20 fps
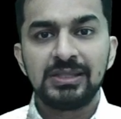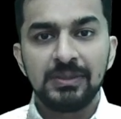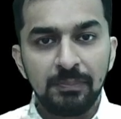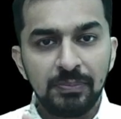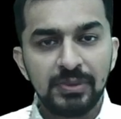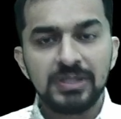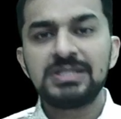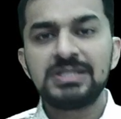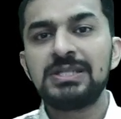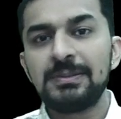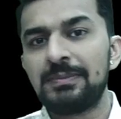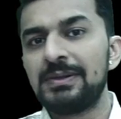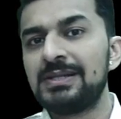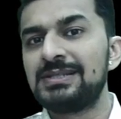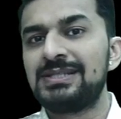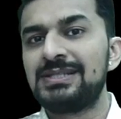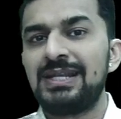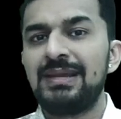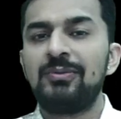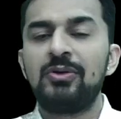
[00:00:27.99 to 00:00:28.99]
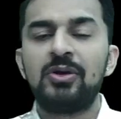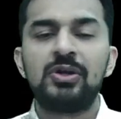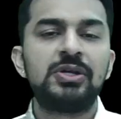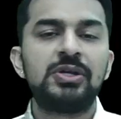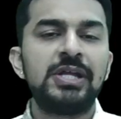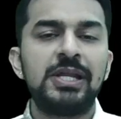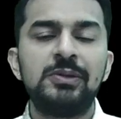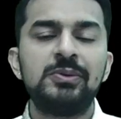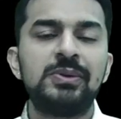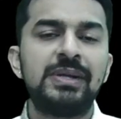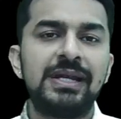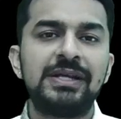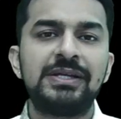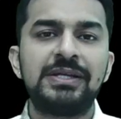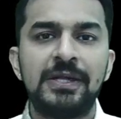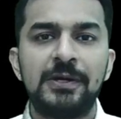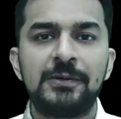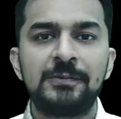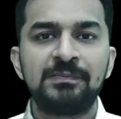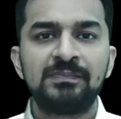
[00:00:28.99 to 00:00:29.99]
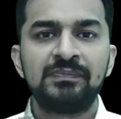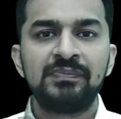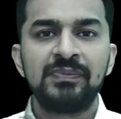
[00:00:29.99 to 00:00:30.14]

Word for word: the principles that I'm going to tell you right now.